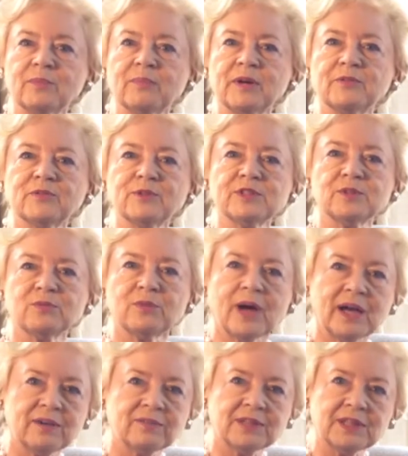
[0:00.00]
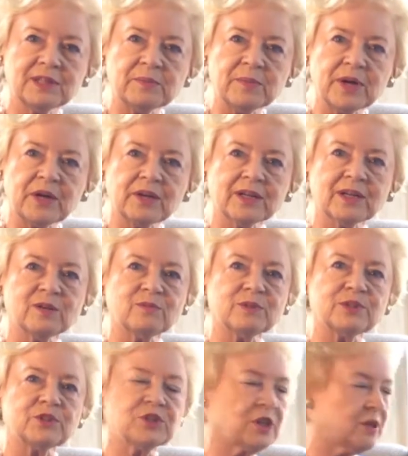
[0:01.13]
and my first arrival in America
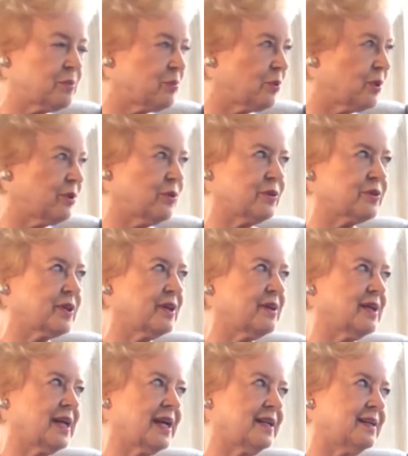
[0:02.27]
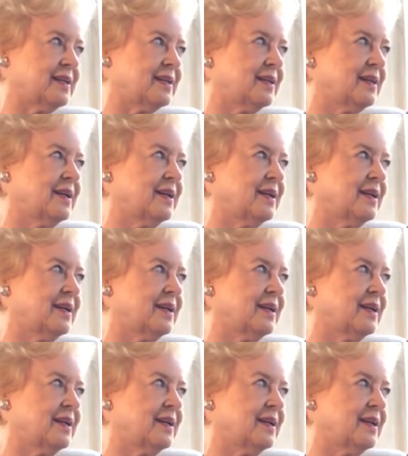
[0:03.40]
was Cherry Point, North Carolina.